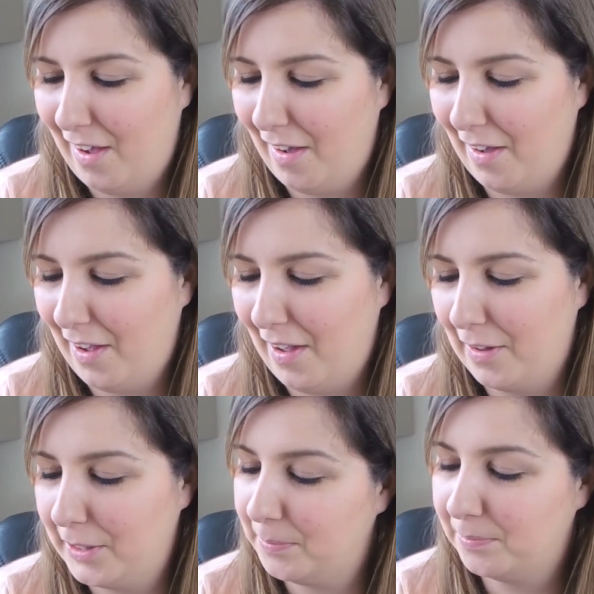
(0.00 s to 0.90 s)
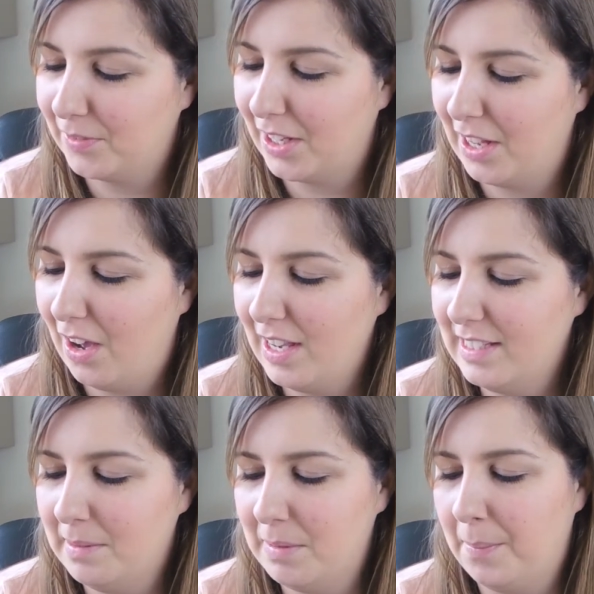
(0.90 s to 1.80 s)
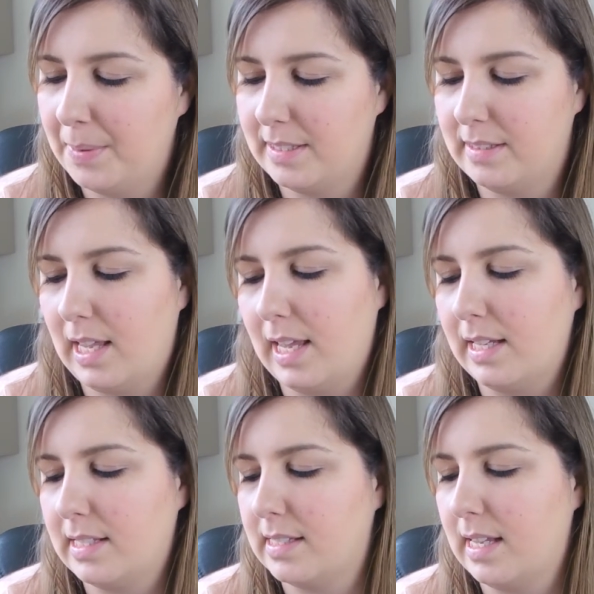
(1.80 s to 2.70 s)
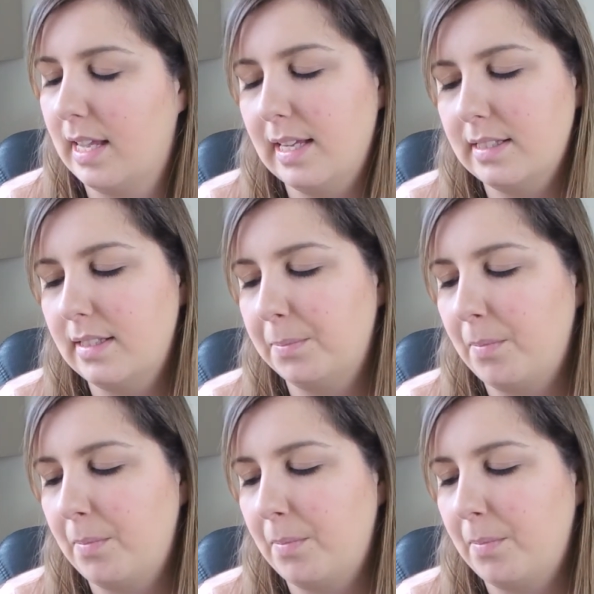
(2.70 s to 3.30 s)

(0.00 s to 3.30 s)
um, item number six is